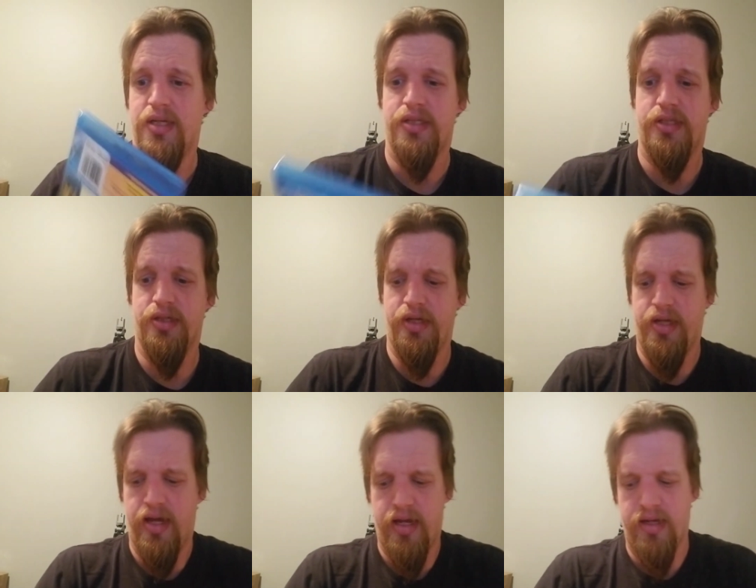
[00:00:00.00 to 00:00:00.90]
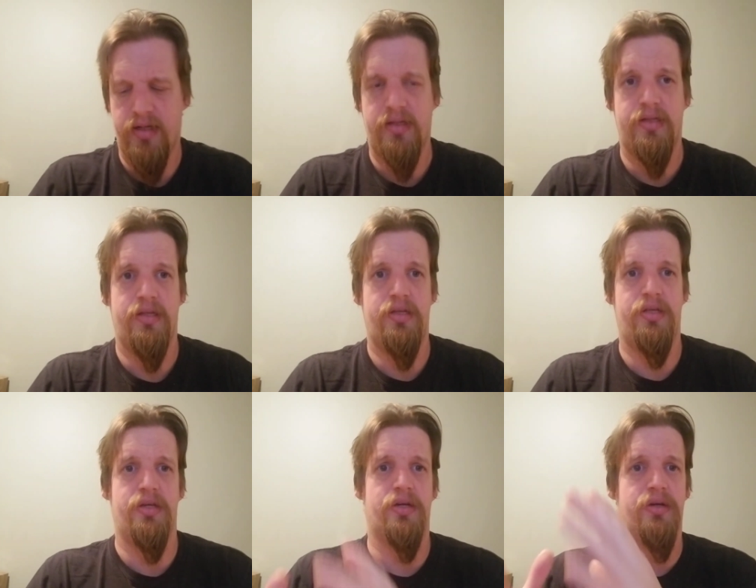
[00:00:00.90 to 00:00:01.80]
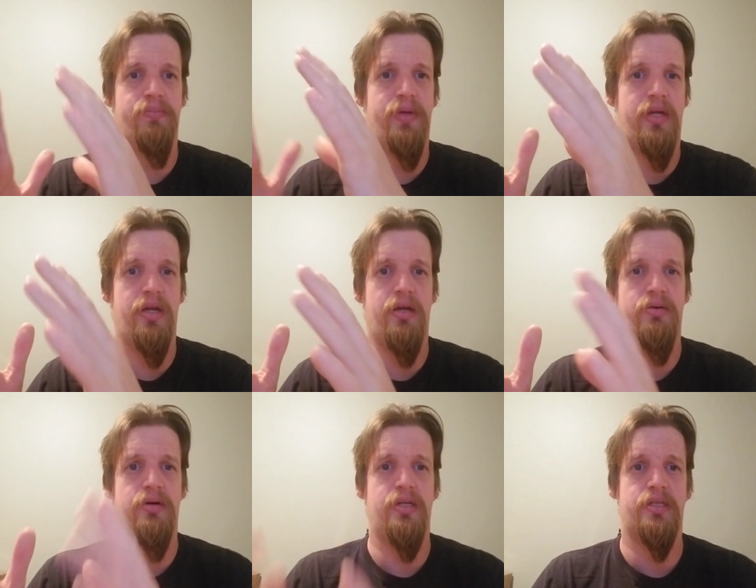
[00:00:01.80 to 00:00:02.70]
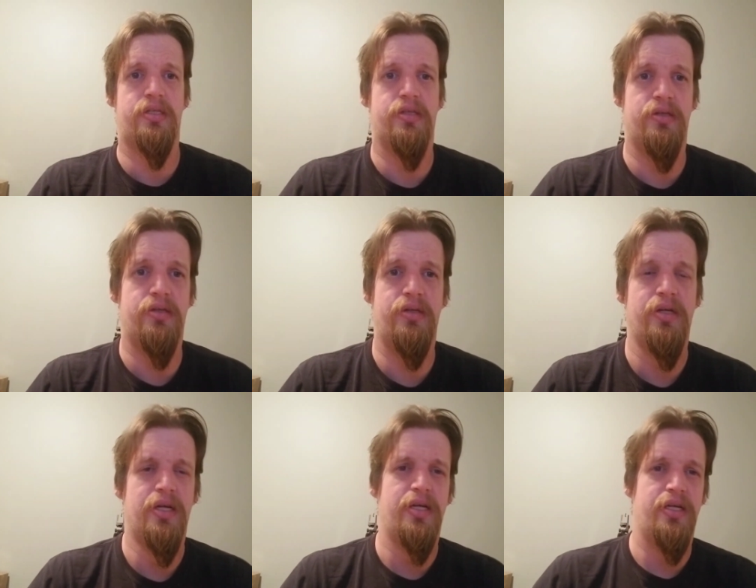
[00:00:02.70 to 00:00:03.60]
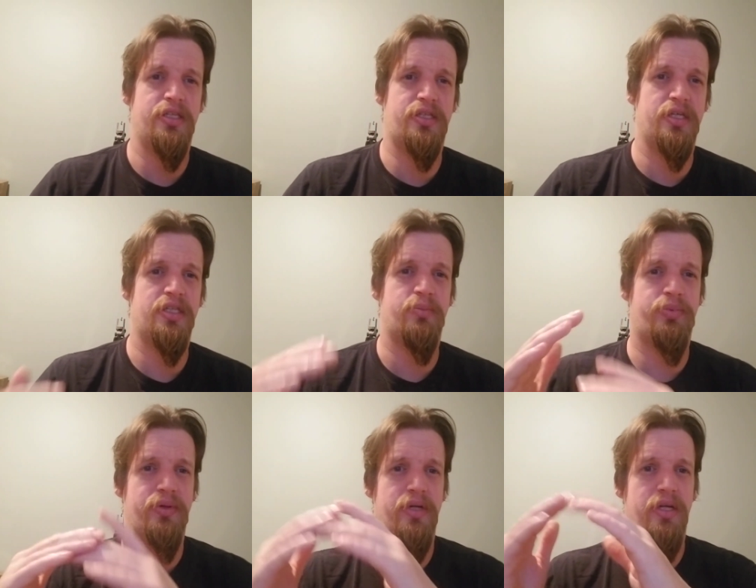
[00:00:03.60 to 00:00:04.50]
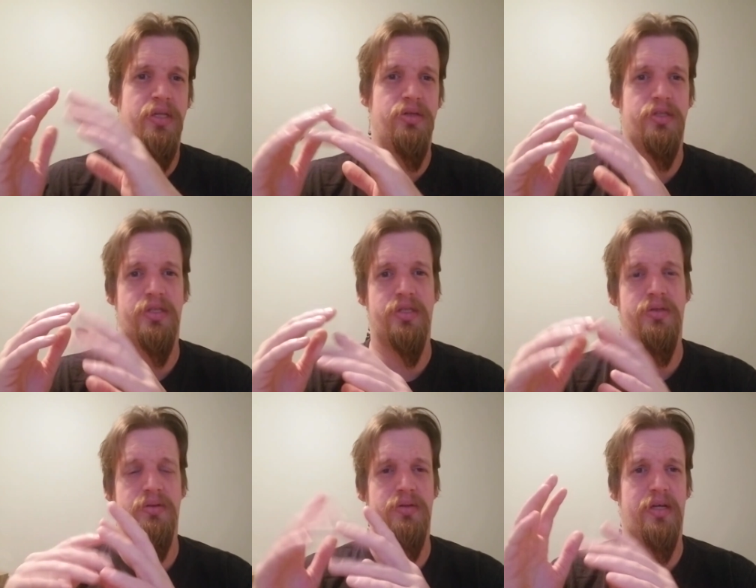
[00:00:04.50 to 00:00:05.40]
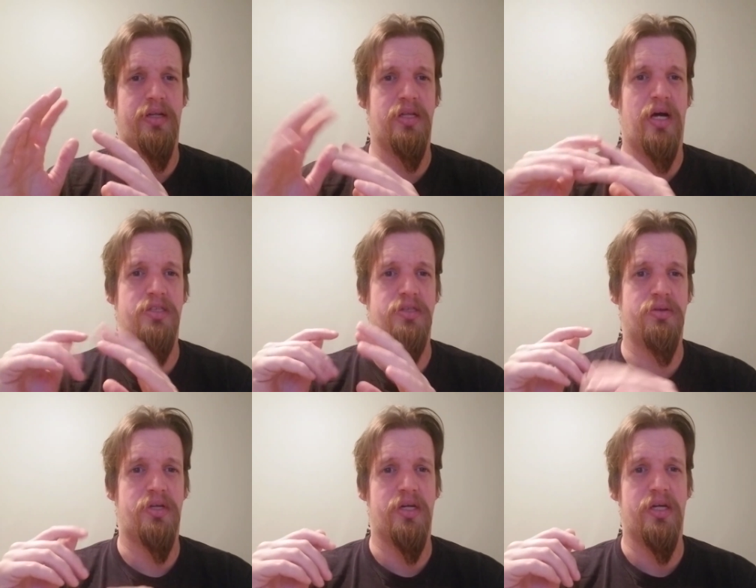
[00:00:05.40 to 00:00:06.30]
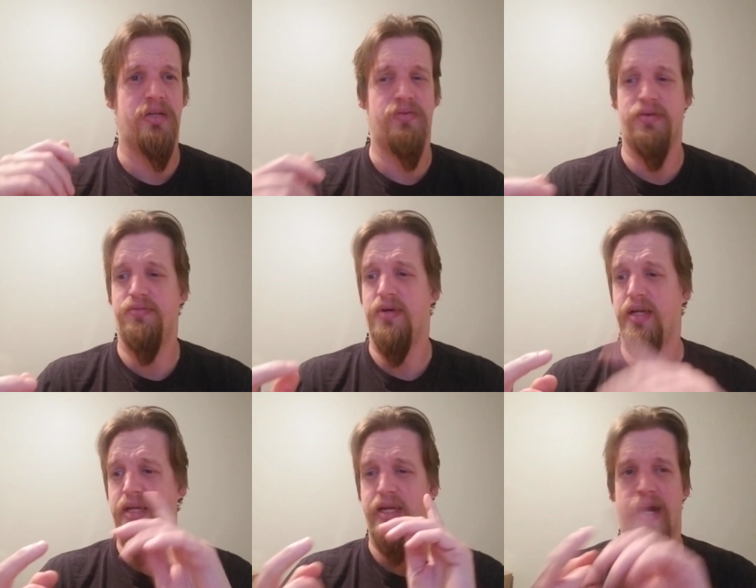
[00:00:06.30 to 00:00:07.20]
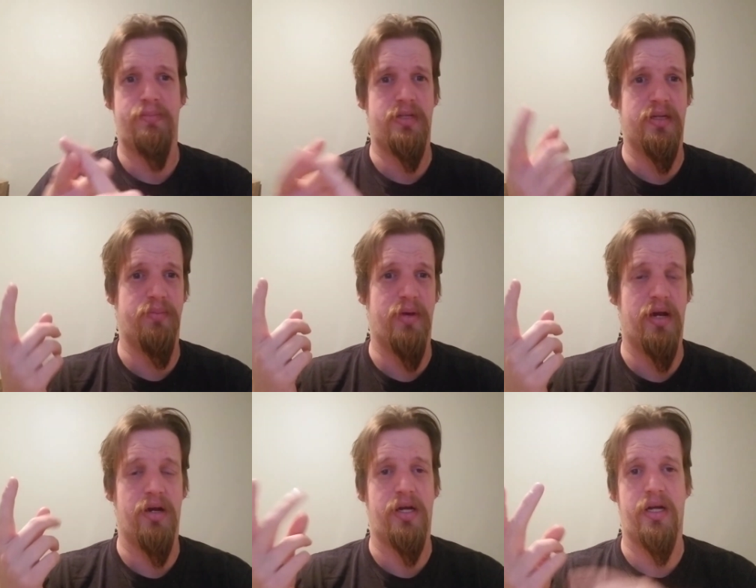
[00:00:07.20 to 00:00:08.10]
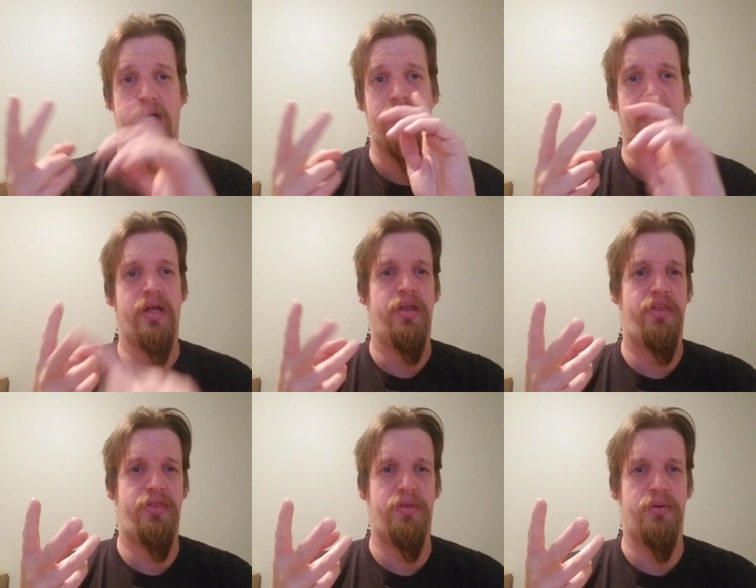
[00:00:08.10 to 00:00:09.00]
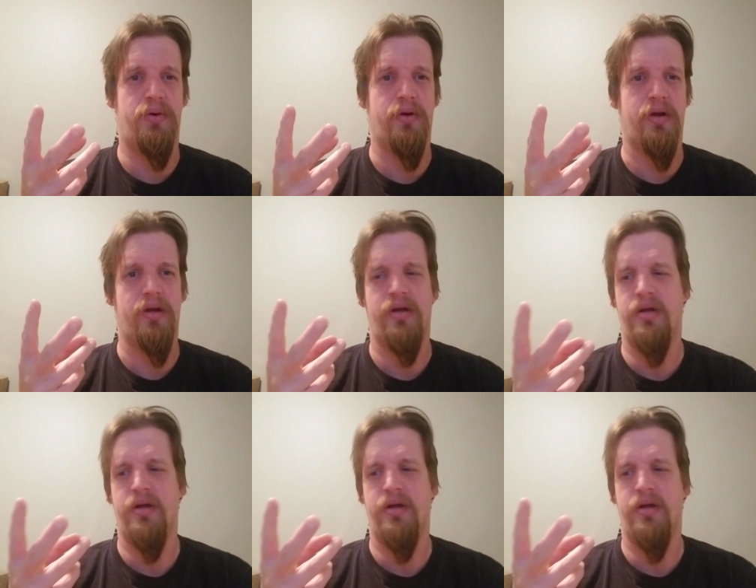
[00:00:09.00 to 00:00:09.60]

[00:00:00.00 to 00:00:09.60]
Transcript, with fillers: so you got your beginning ones. So it starts up pretty loose, like not so good with like Captain America, Thor,